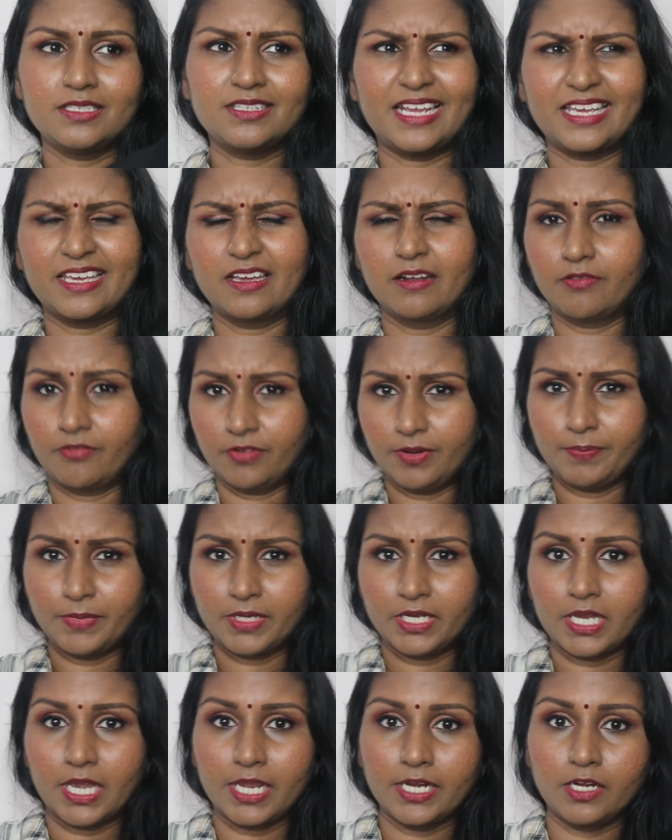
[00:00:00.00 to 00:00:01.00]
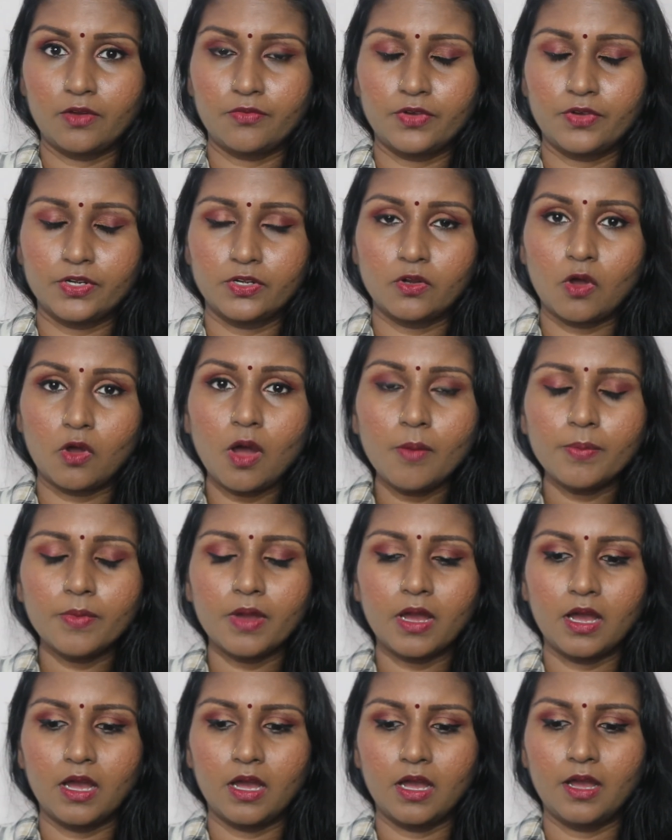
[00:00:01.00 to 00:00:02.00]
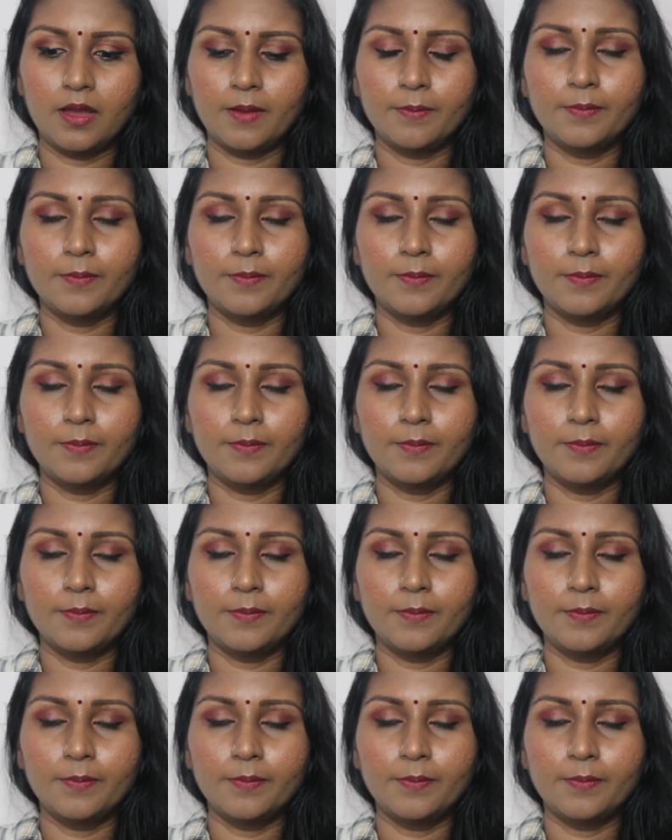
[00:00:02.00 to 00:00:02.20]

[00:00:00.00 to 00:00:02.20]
like a ripped kind of a top uh,